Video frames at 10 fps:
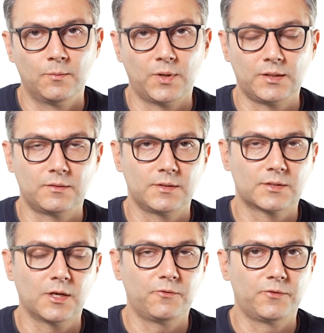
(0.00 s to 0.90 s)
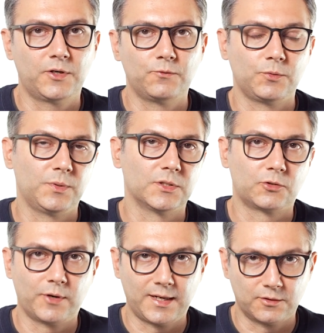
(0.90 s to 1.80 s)
my software would be the
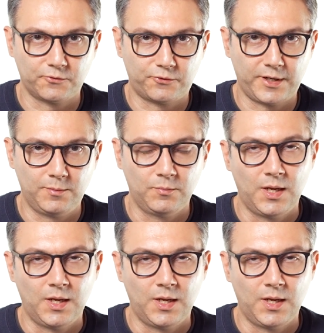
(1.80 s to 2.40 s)
DragonFrame